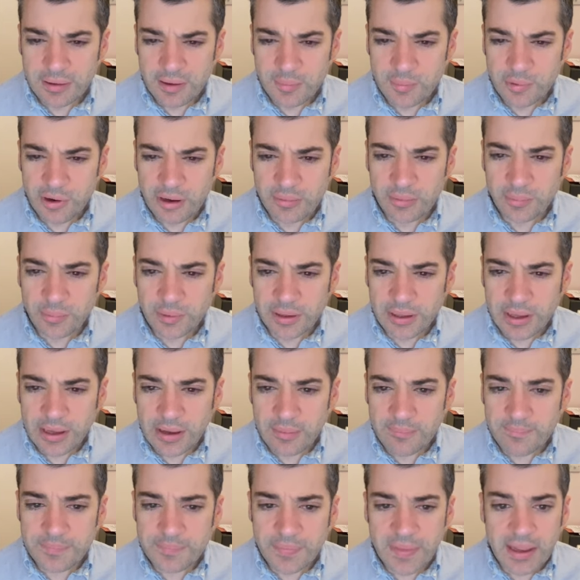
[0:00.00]
I probably
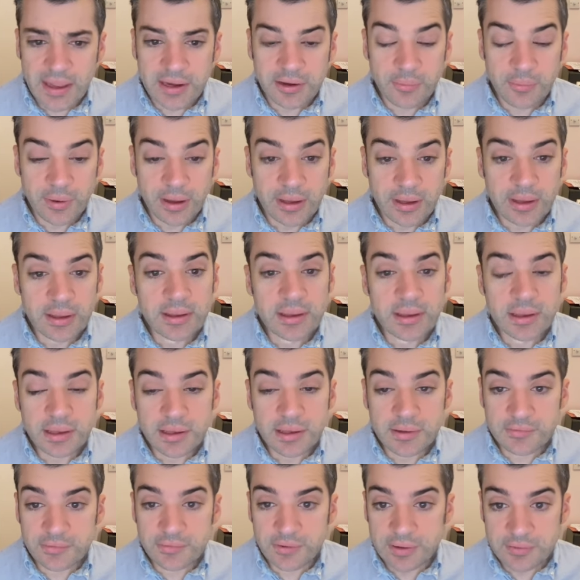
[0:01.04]
am. Anyway,
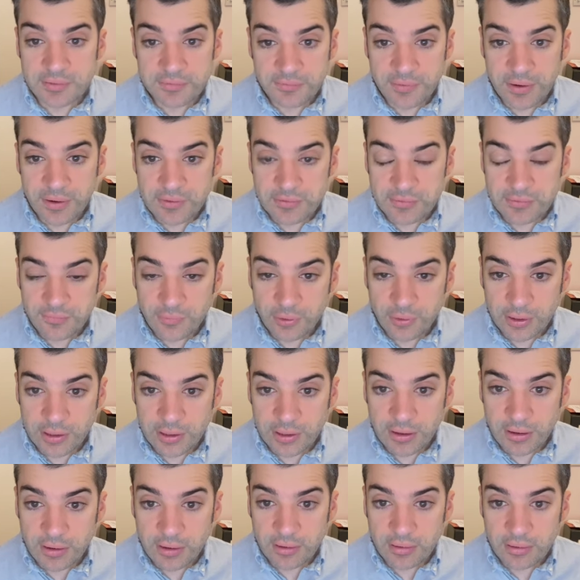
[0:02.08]
EC is French for
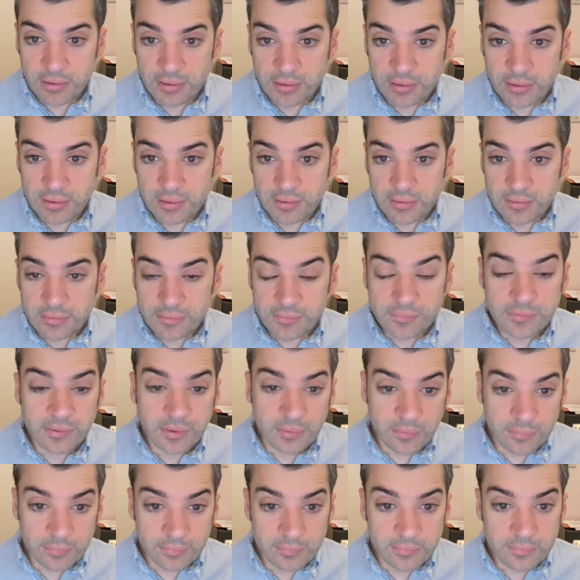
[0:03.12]
here.
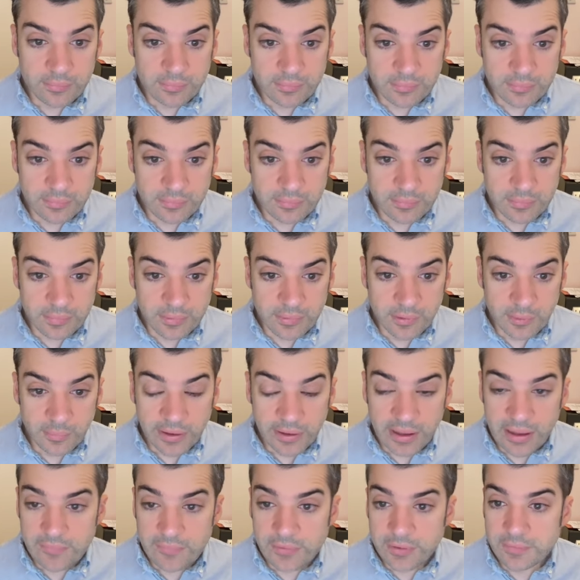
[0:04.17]
So there
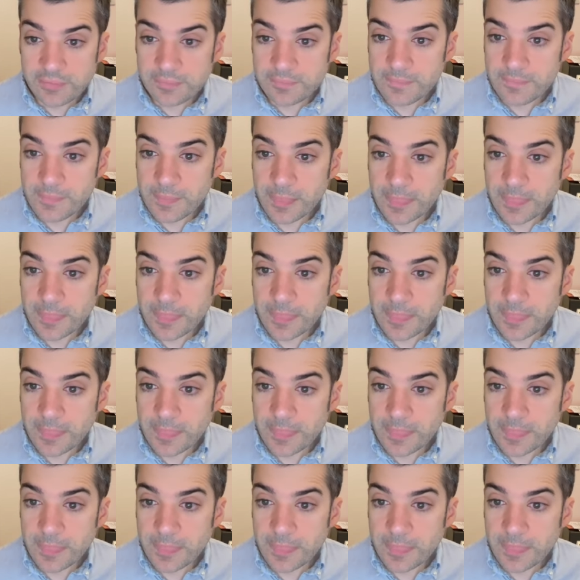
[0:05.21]
we have it.